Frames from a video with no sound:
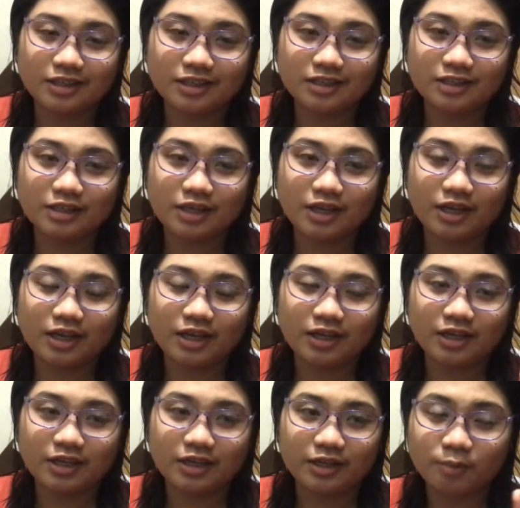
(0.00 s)
it's
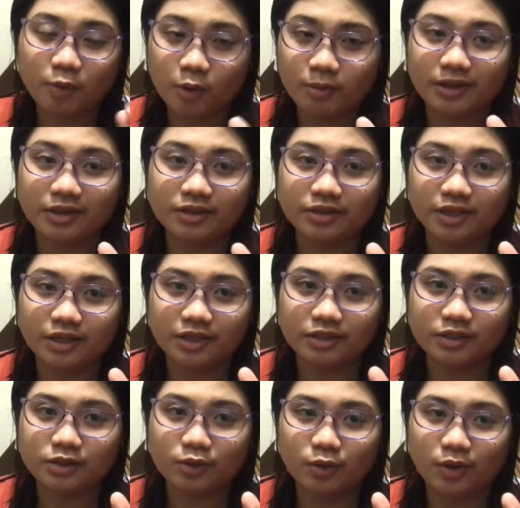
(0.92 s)
a mobile
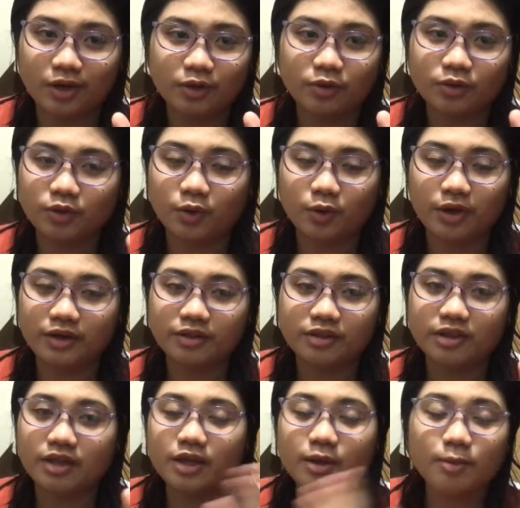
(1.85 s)
thing, so I don't know
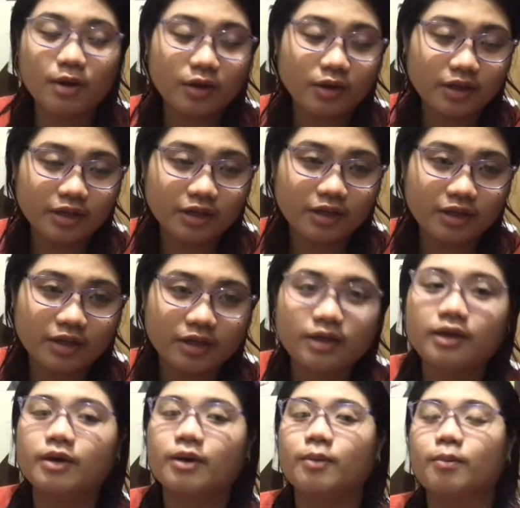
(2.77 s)
anything about it.
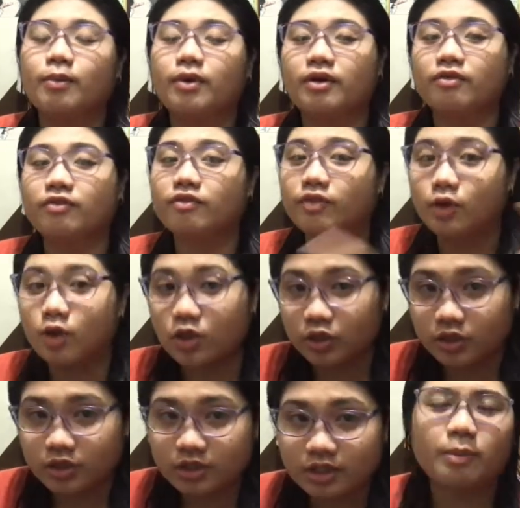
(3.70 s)
But
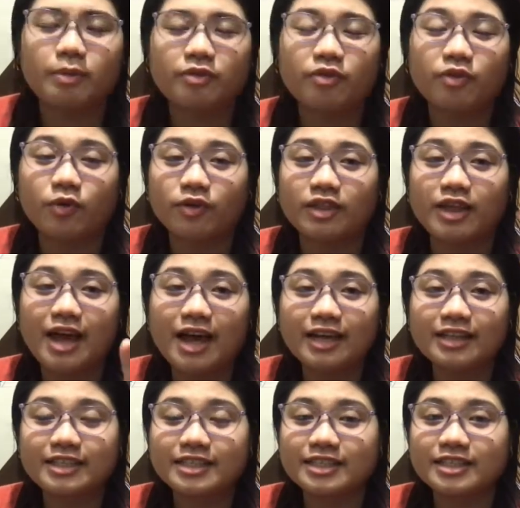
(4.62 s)
first, before
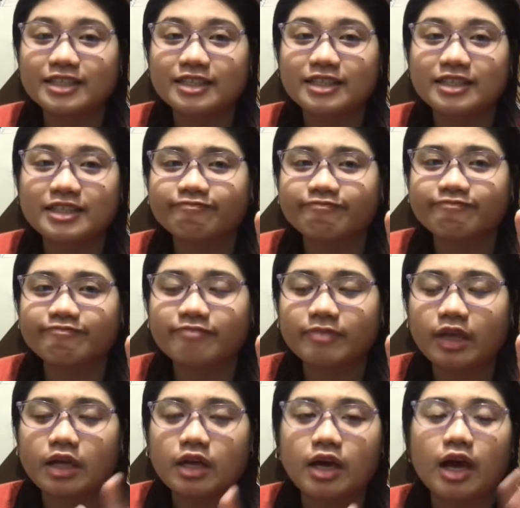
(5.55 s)
that,
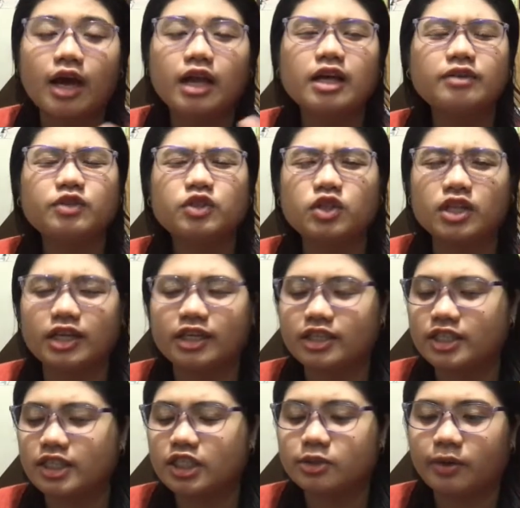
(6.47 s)
I'll have to
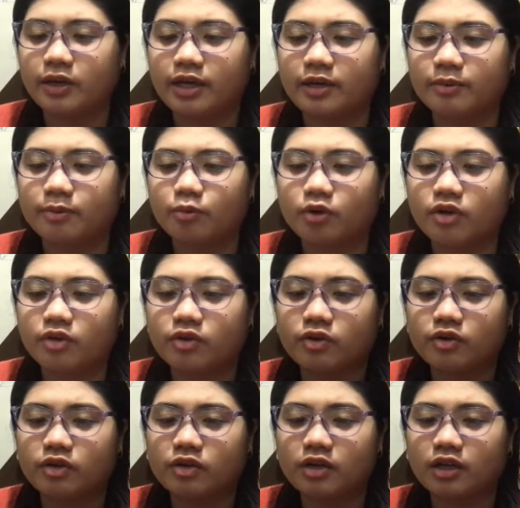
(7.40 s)
like teach my
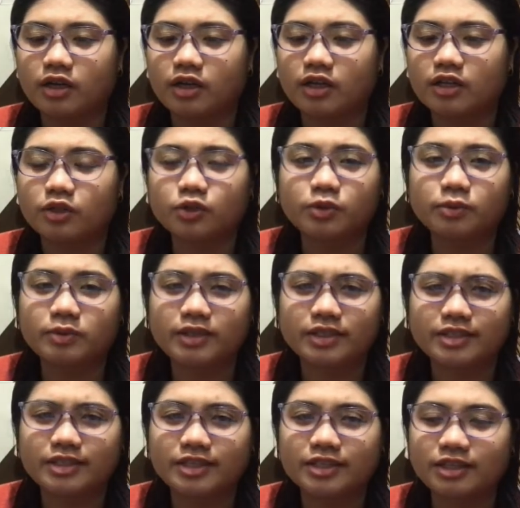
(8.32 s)
brother a little
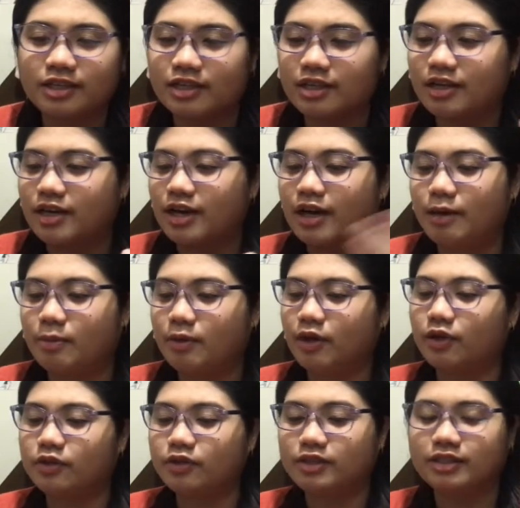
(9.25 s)
bit
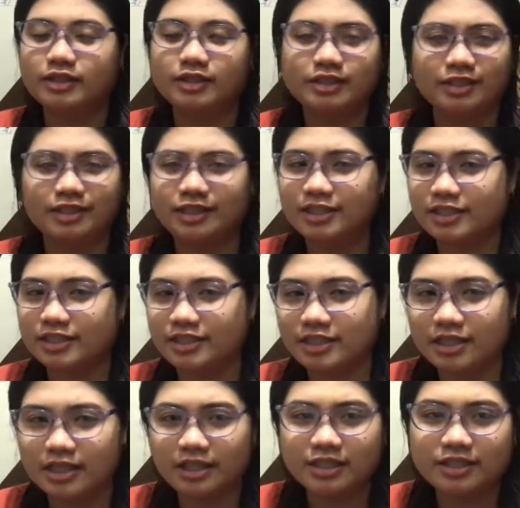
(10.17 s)
about
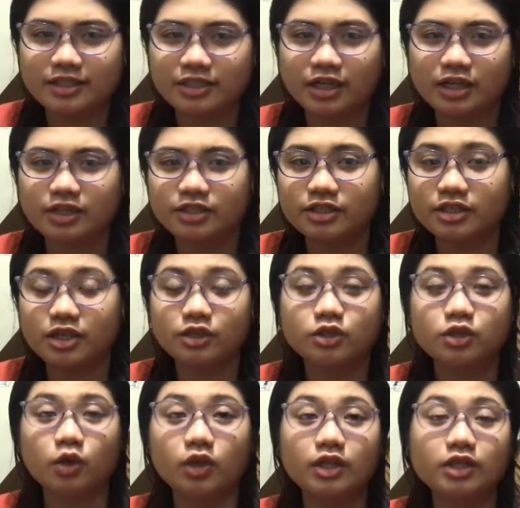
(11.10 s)
his studies,
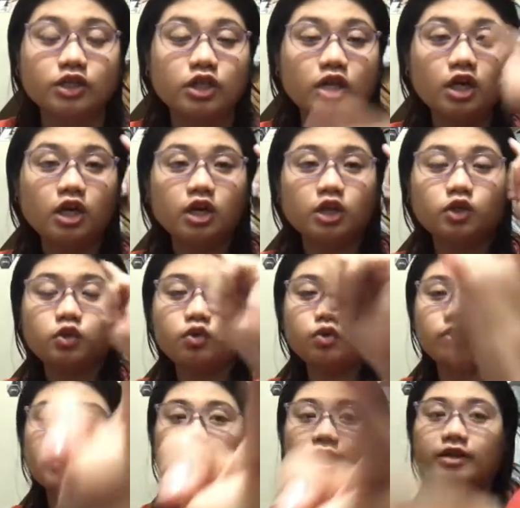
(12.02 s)
so let's
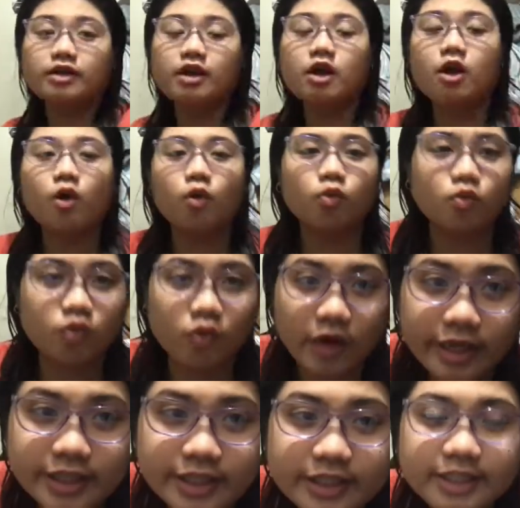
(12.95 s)
do that
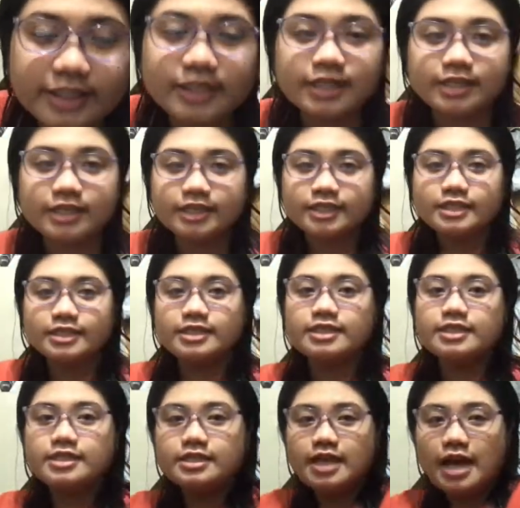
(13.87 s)
right
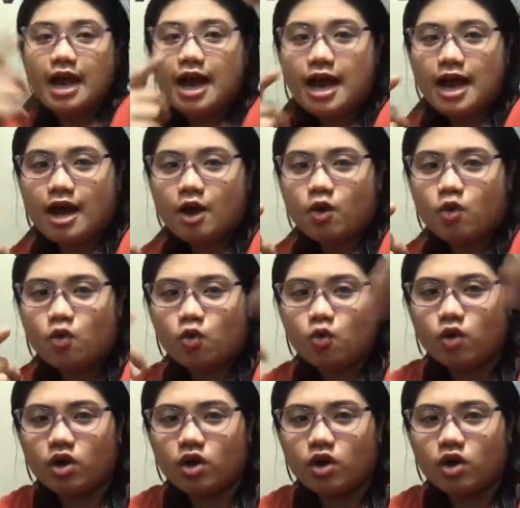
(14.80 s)
now.